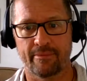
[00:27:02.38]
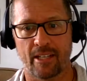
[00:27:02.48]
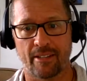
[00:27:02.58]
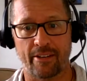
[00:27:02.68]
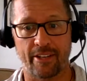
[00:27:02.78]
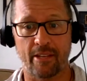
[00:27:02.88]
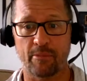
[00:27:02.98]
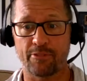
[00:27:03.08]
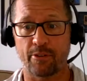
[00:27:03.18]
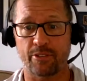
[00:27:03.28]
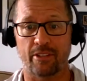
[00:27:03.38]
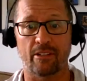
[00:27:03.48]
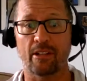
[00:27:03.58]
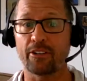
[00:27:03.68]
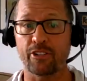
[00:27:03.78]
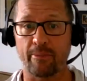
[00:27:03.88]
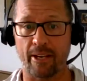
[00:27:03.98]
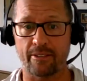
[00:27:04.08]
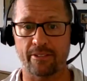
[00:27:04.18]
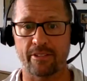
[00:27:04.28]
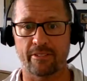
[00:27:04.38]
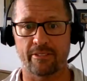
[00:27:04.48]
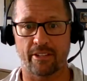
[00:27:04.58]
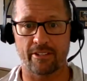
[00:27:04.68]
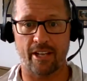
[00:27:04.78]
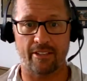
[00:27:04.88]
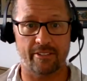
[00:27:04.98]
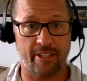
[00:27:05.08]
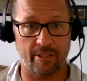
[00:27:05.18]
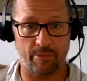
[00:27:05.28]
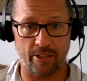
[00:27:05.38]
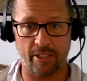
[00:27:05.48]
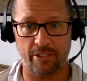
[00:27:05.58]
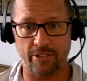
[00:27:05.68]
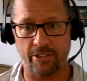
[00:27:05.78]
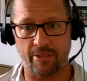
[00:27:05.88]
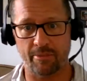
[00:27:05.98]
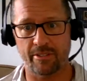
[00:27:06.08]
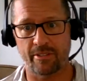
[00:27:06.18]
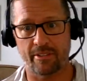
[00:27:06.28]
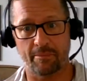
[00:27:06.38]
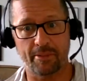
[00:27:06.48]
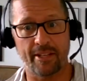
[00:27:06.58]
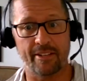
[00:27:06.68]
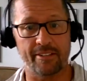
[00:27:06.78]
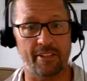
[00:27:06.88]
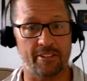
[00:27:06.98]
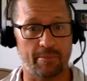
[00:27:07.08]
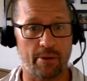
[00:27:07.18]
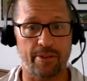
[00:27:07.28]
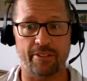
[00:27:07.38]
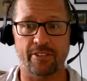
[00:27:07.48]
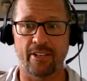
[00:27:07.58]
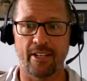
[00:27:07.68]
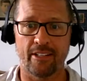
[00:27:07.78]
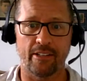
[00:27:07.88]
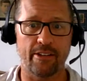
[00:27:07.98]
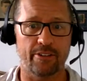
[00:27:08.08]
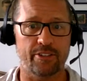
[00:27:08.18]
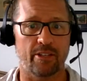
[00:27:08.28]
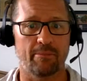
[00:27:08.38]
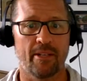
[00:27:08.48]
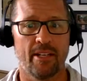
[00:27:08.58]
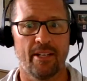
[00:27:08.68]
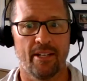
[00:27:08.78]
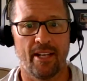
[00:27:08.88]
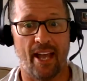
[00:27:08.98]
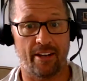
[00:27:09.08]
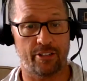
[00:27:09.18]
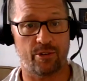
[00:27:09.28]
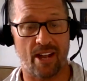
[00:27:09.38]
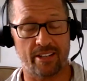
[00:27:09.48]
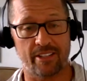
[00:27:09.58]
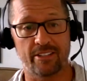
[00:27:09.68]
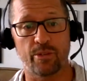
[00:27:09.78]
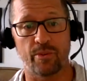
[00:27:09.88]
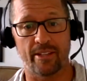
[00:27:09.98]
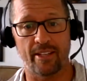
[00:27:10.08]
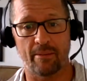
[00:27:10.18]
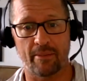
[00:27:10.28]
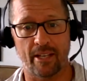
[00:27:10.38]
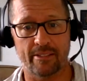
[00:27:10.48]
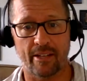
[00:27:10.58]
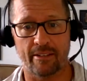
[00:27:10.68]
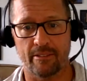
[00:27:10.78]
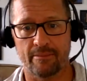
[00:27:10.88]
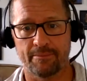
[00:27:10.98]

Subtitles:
allowing him to focus on the larger matters, such as team relationships, the plays, his opponents, leadership, and a strategy to win the NBA title.